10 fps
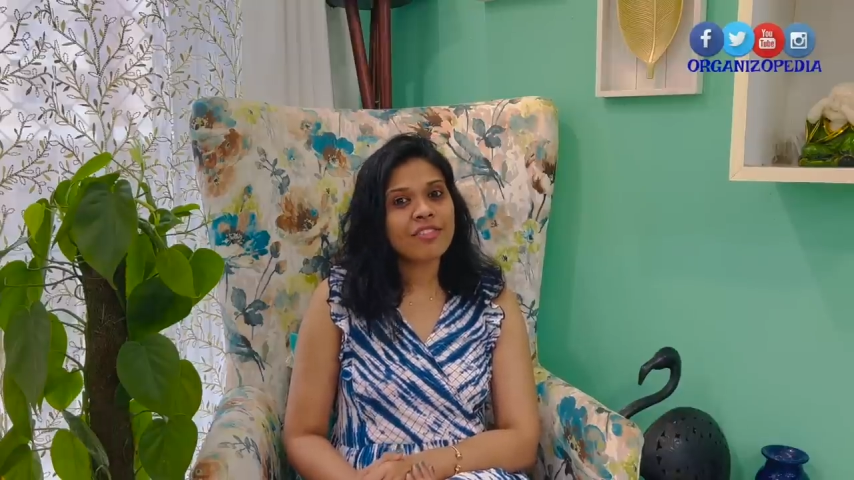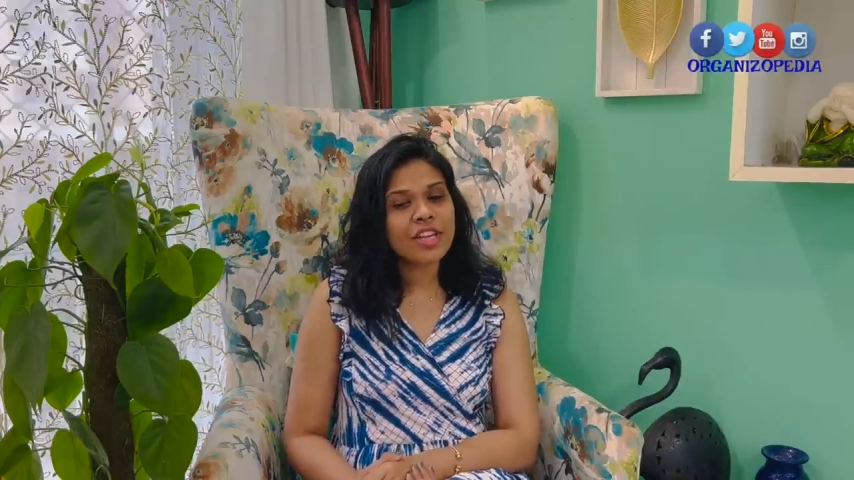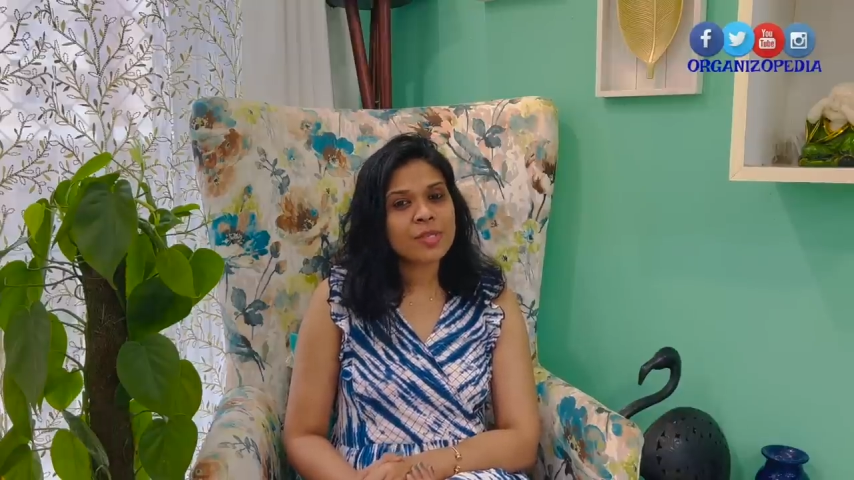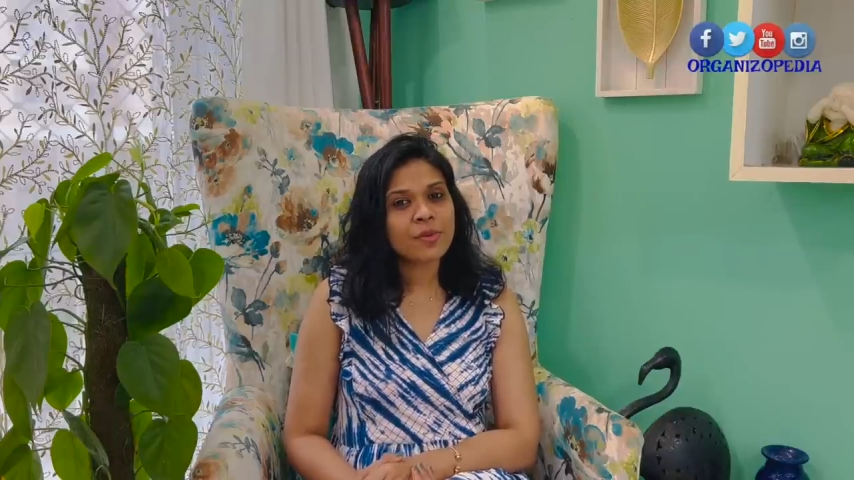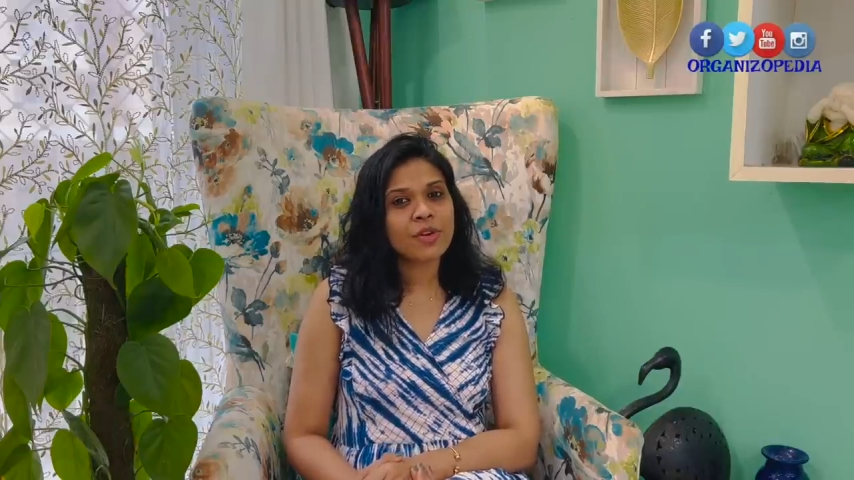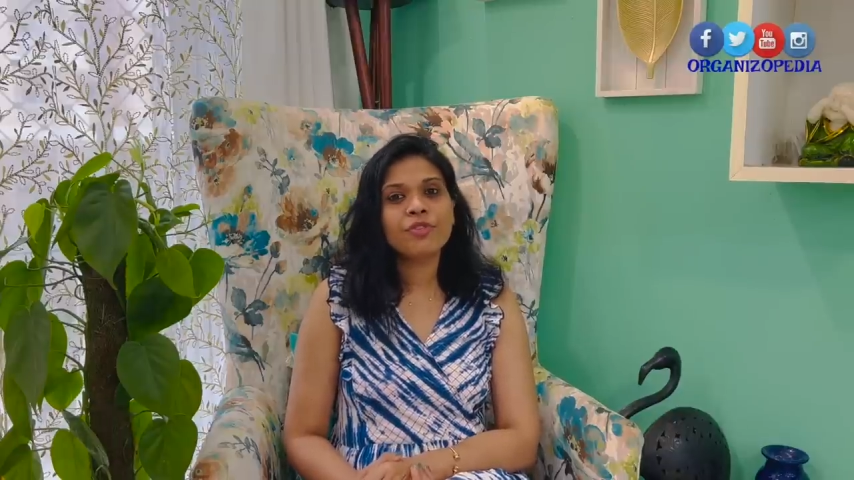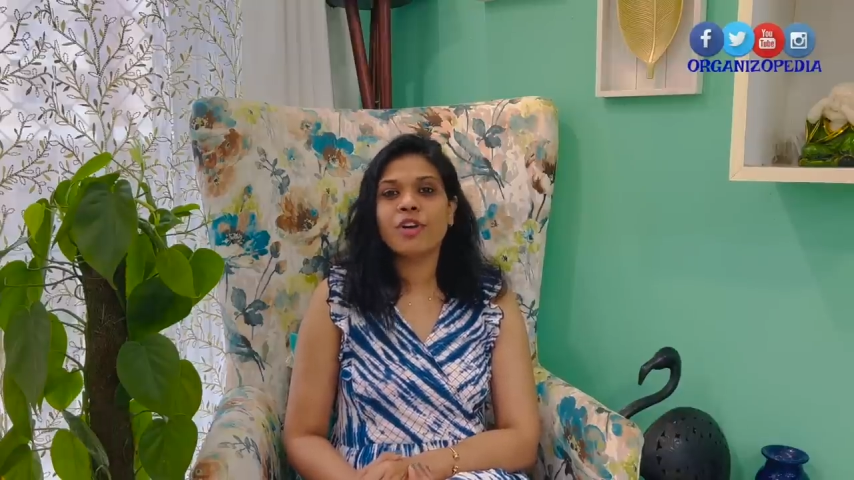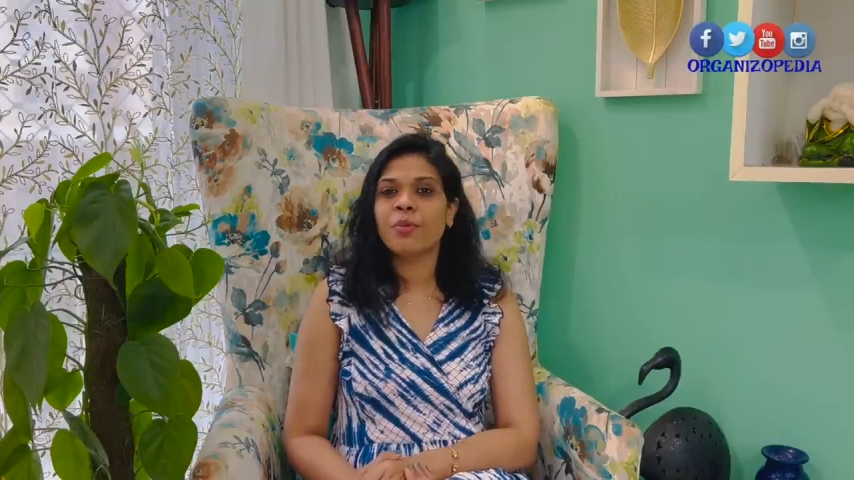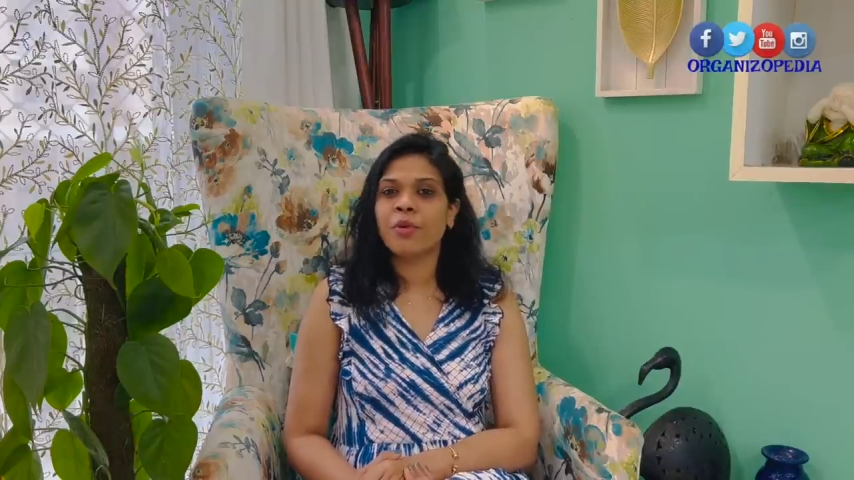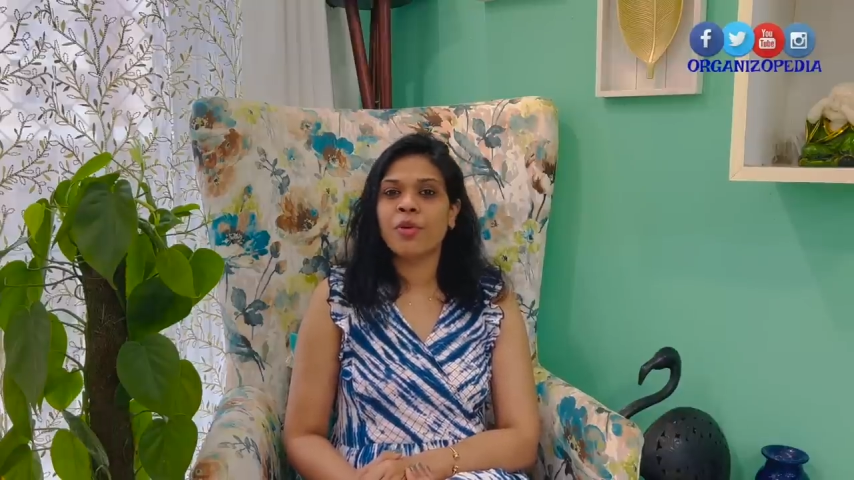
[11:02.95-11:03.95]
Facebook
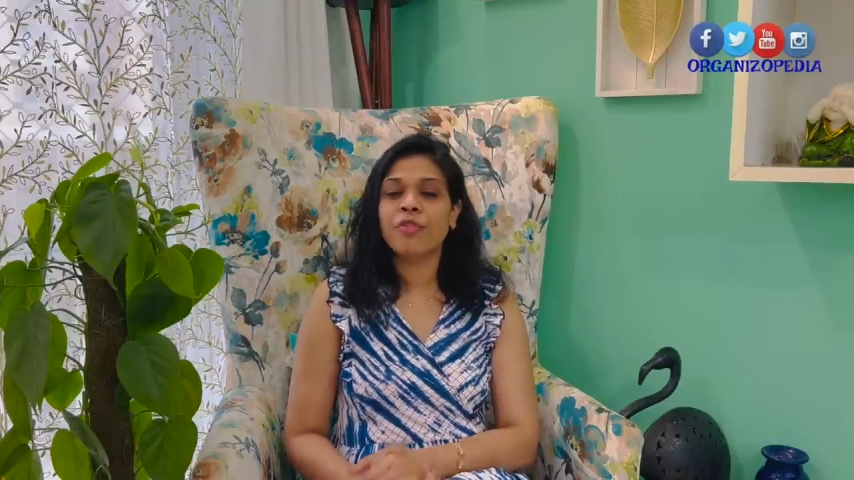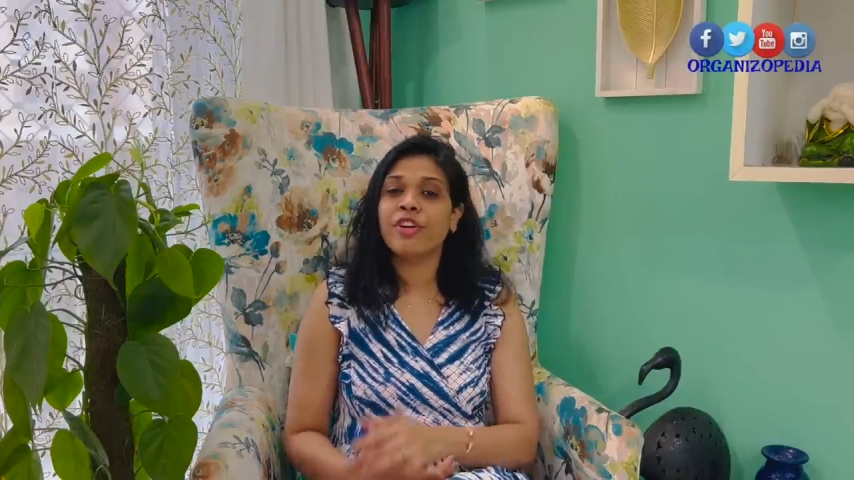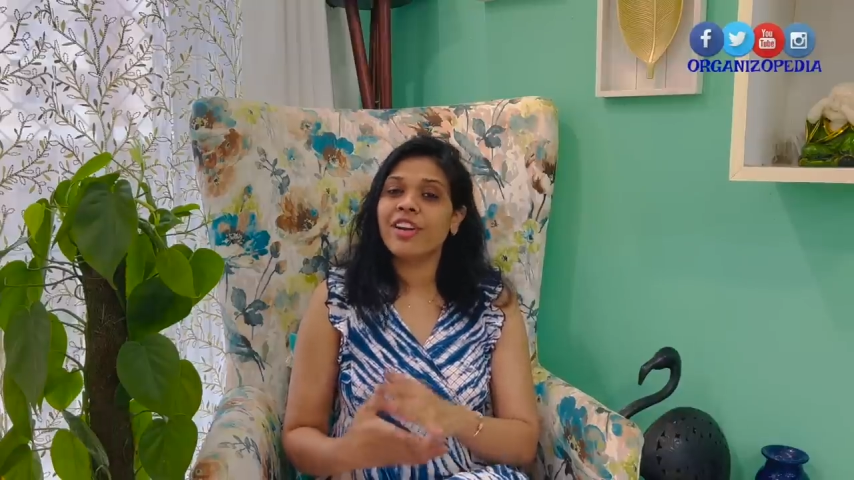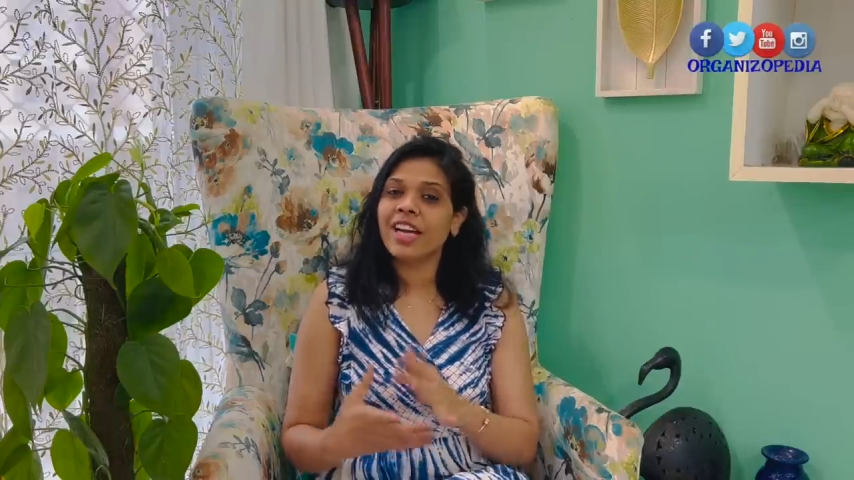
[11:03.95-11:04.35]
for more video